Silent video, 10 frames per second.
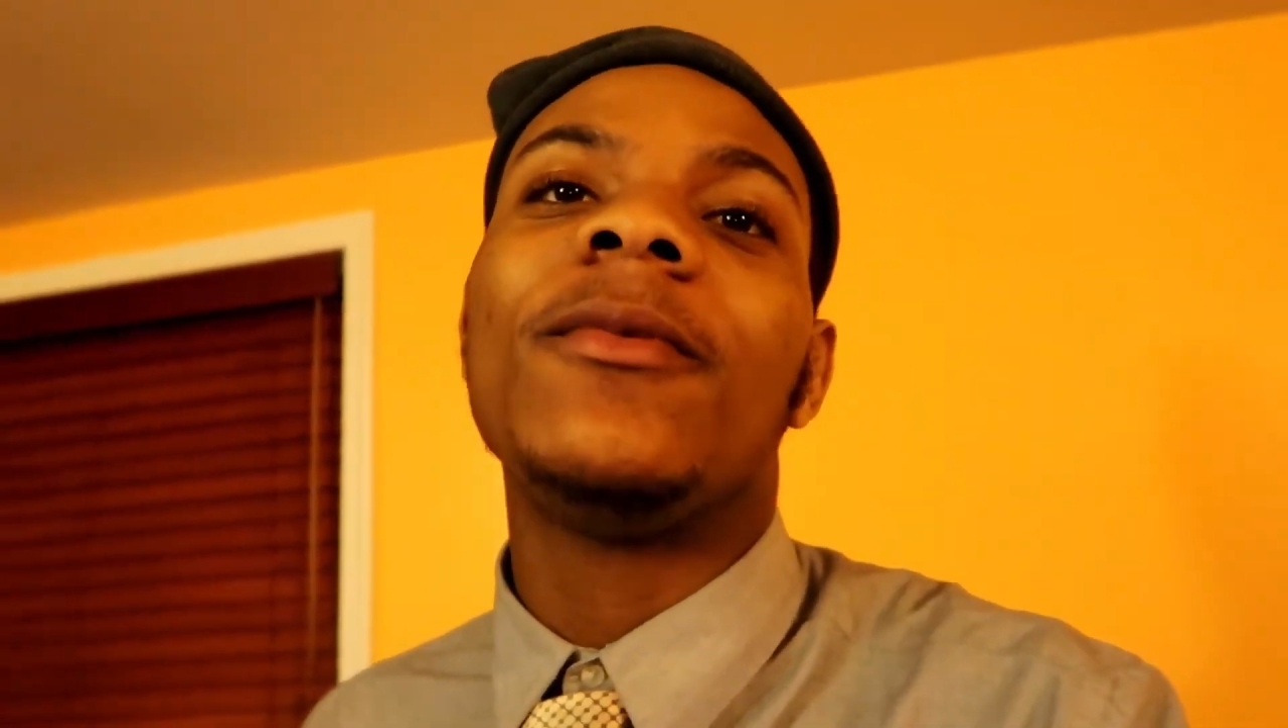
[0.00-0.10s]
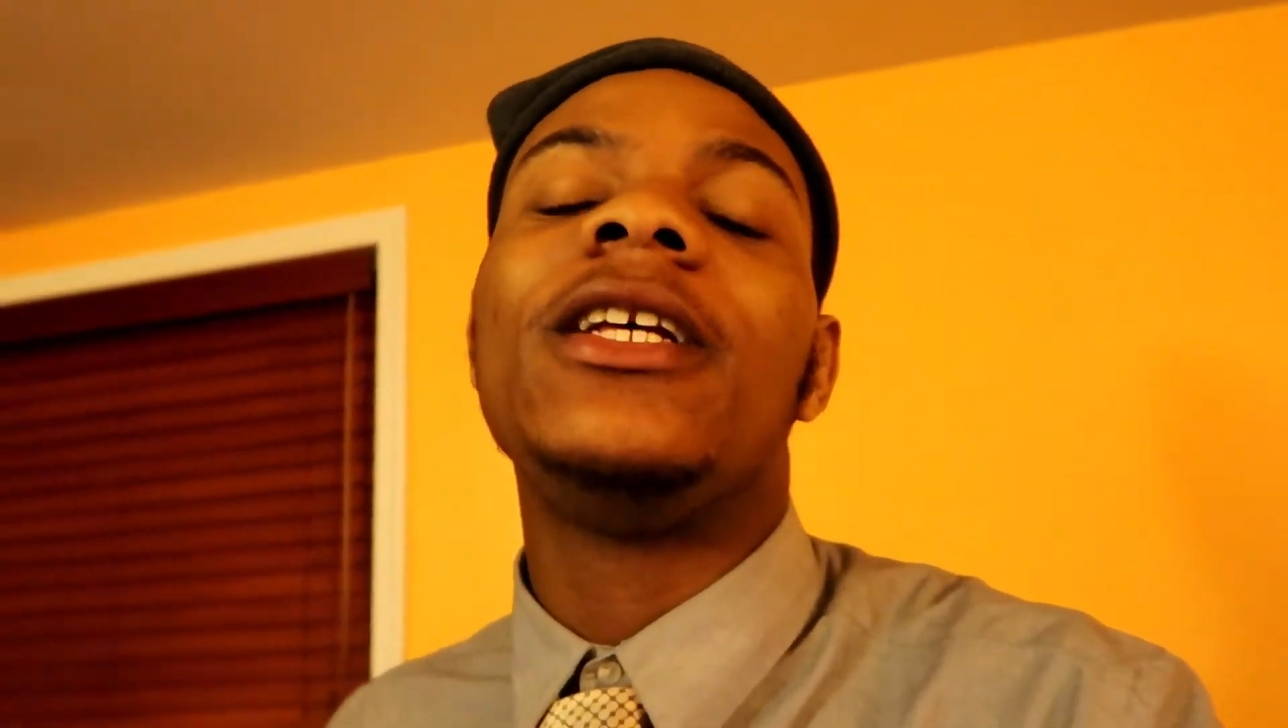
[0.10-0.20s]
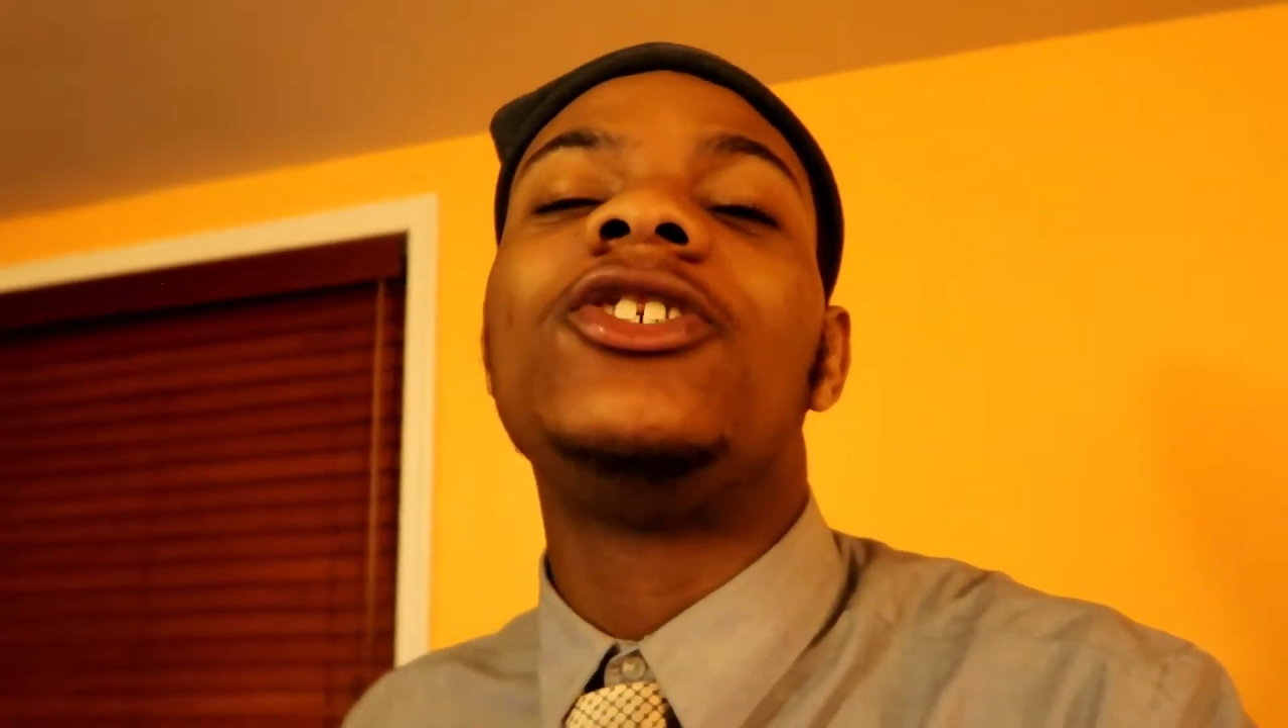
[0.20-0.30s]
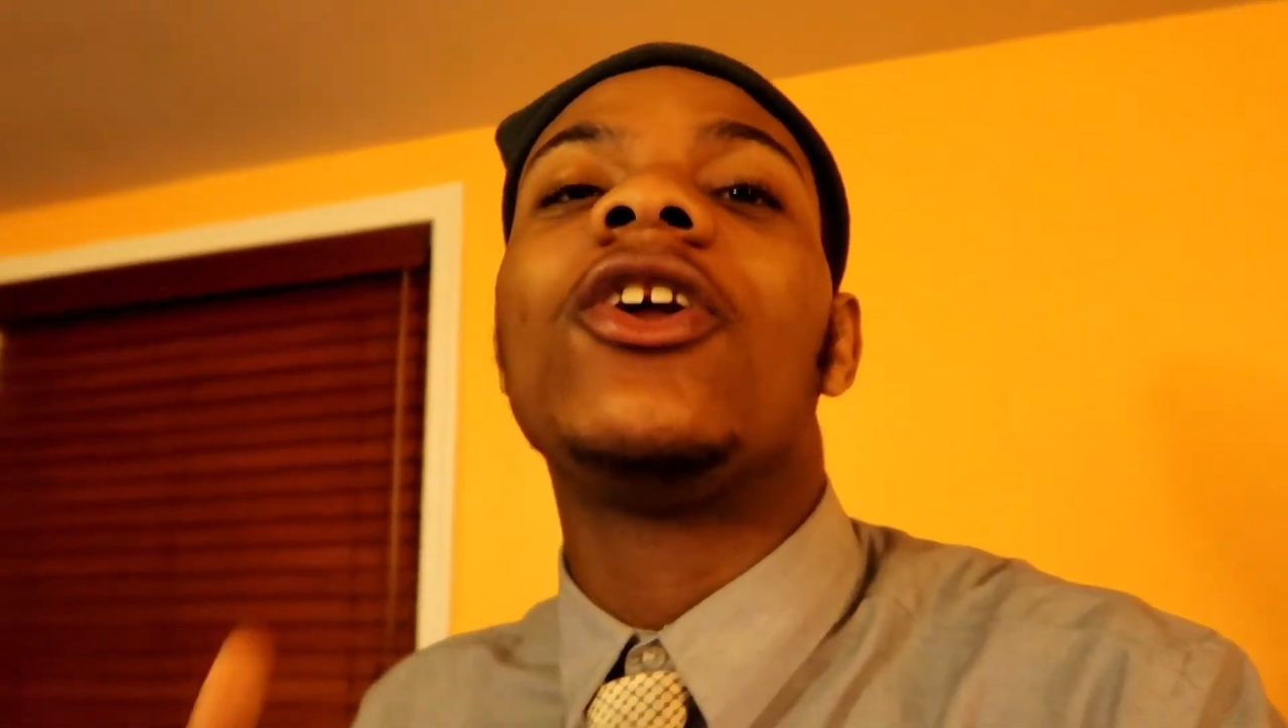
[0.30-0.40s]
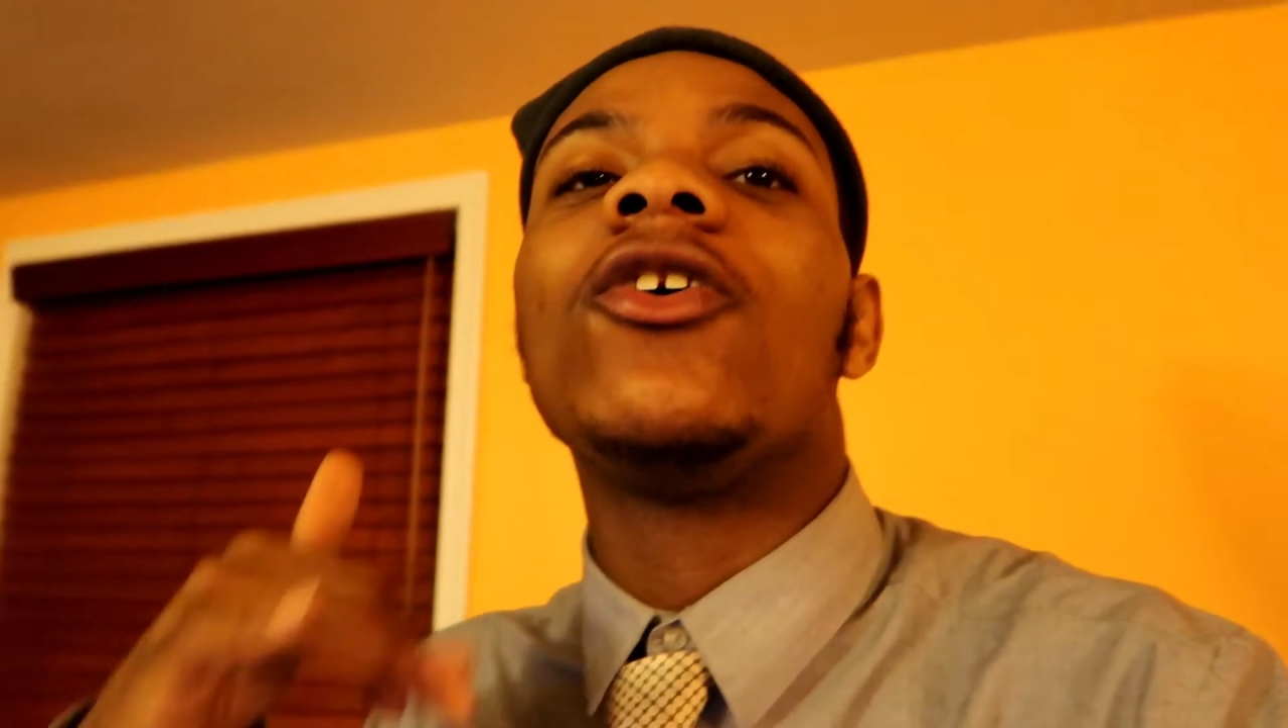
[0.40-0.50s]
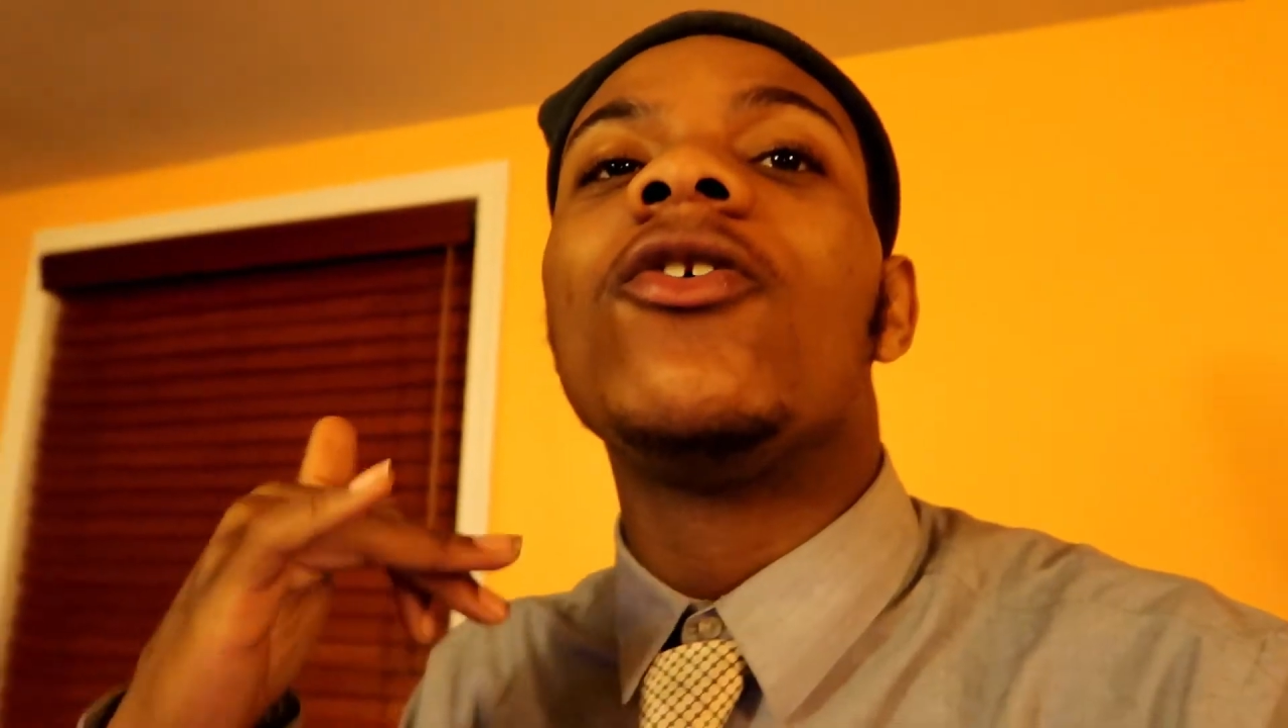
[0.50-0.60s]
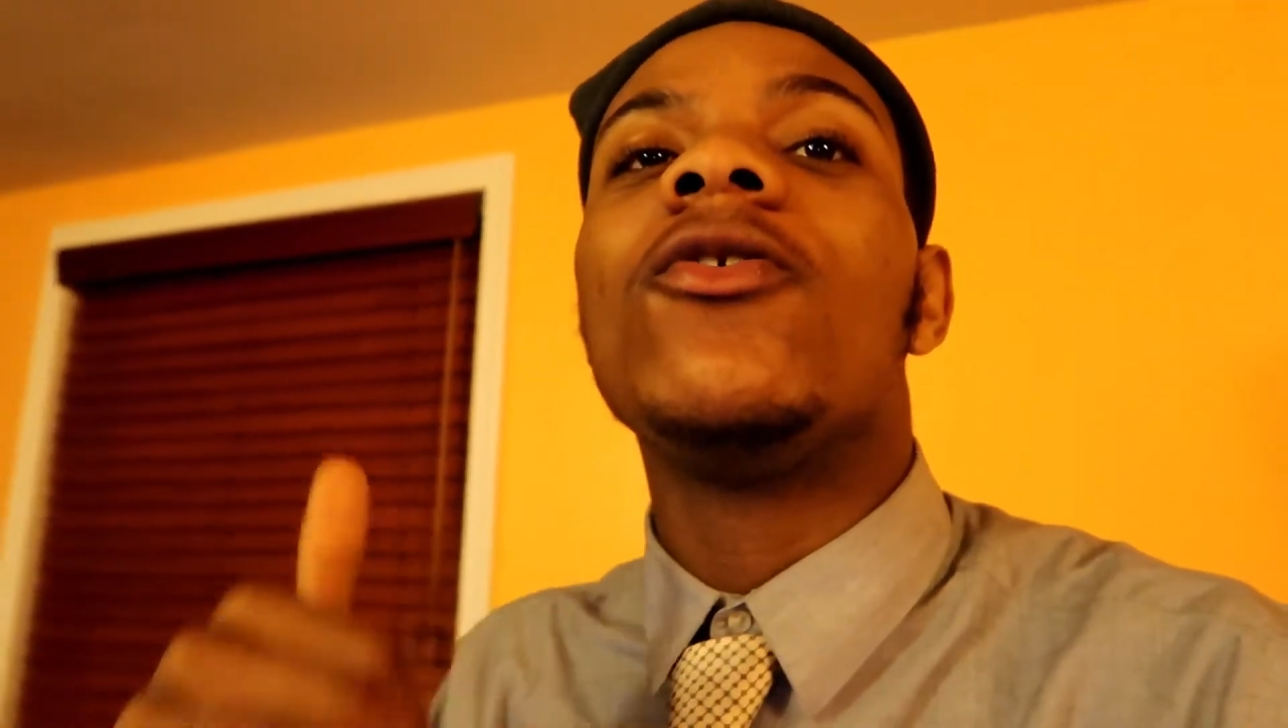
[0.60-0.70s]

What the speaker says: I'm gonna need y'all to